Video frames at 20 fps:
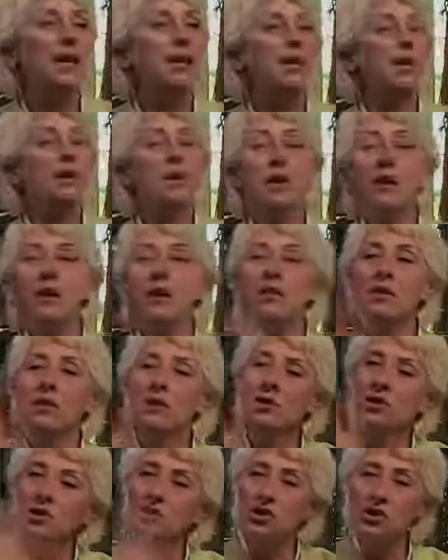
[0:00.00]
at you.
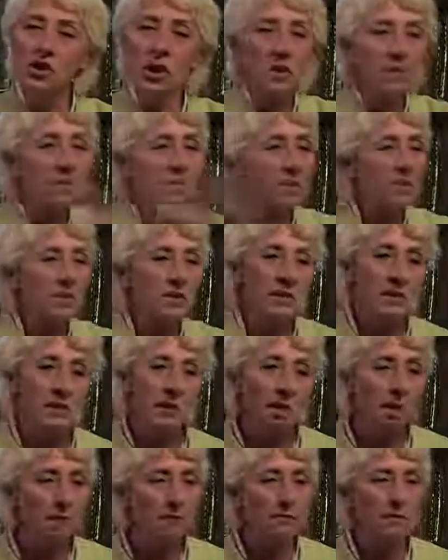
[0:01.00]
There's general
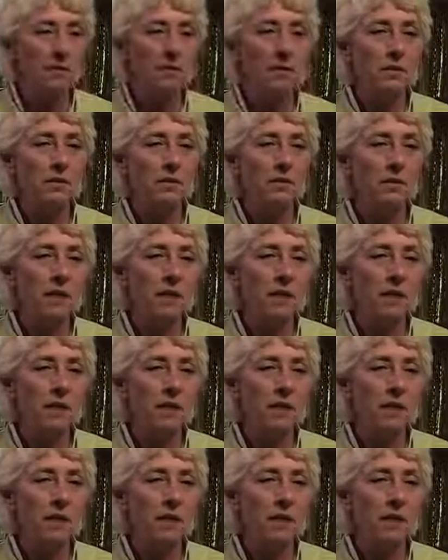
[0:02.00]
stuff